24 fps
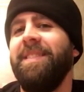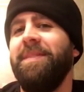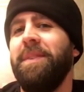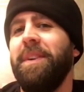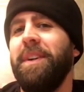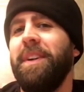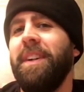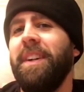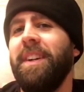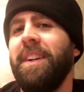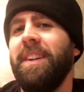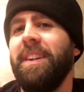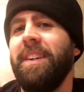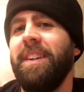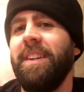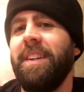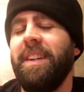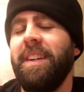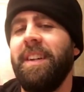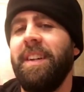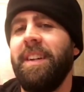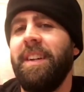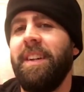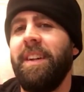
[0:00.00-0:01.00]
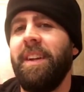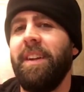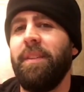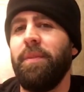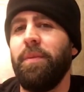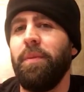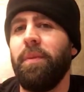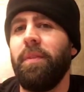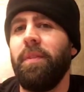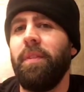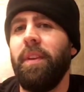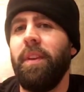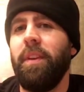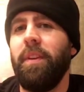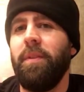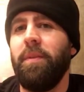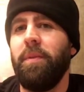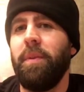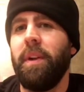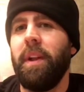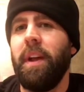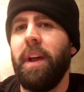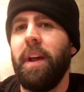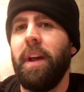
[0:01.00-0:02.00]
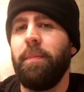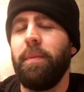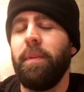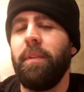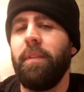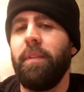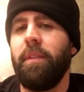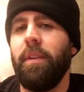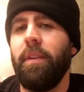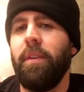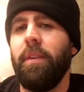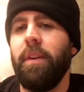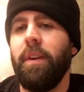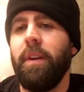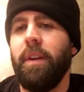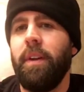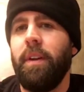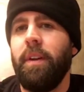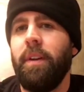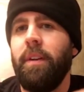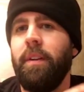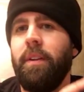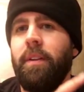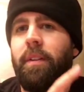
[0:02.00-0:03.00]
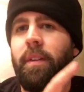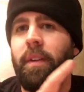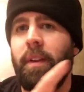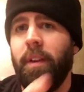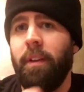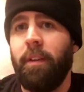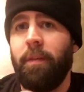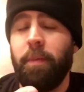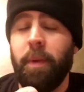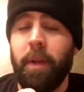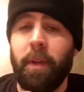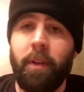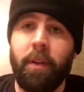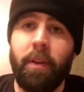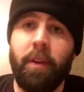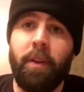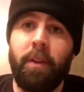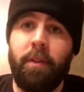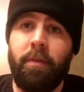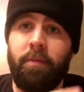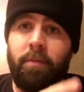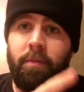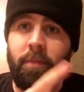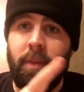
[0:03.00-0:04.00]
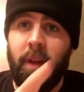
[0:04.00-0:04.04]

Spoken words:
But I guess we'll see what happens. So kids, be good.